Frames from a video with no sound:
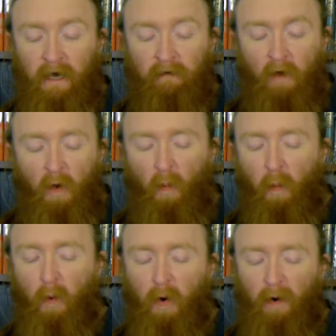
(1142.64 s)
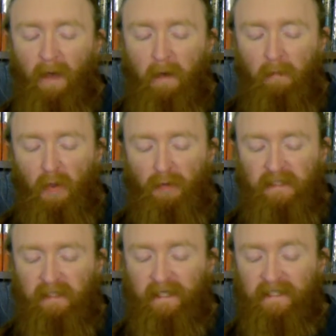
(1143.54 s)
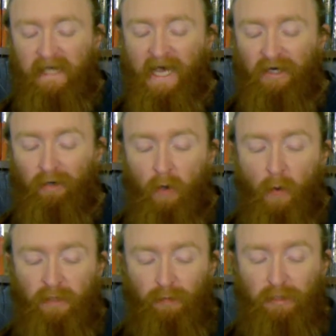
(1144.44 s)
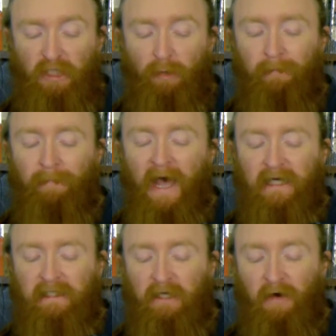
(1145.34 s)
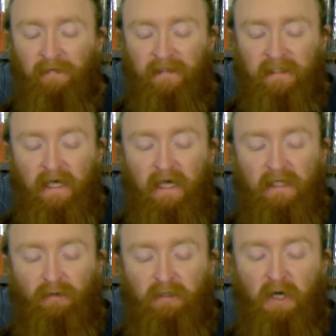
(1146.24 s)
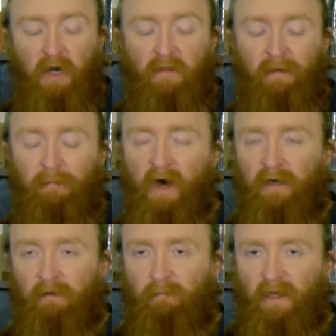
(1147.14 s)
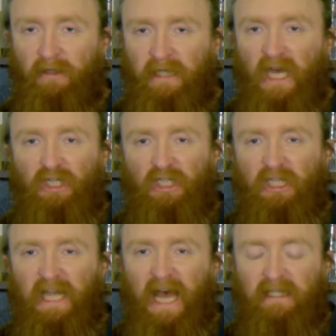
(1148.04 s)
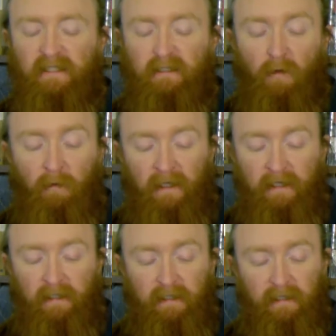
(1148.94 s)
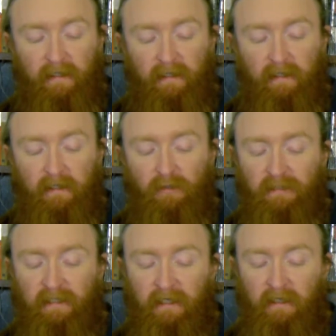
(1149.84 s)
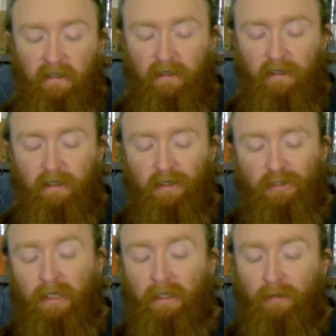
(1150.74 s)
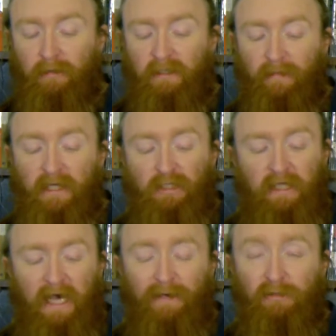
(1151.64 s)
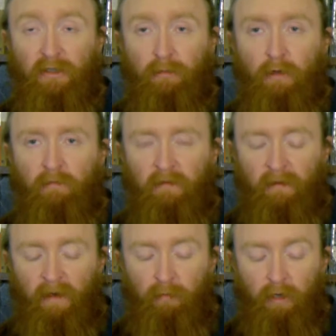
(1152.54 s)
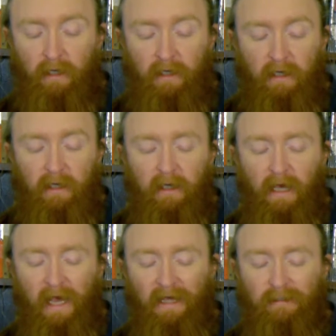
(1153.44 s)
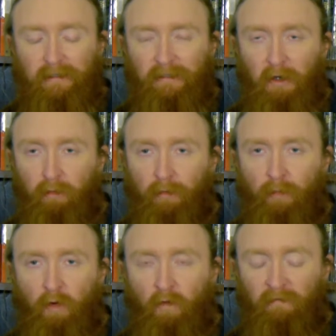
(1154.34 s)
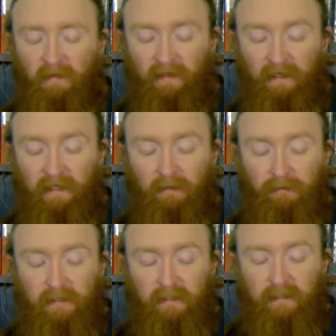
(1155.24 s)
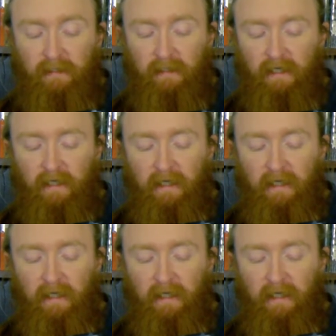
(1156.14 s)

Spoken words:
love, warm, pulsing inside her loins, when she went back to the office to return the bottle of pills she had stolen. You see, she used them each time to remove the memory, and so remove the guilt.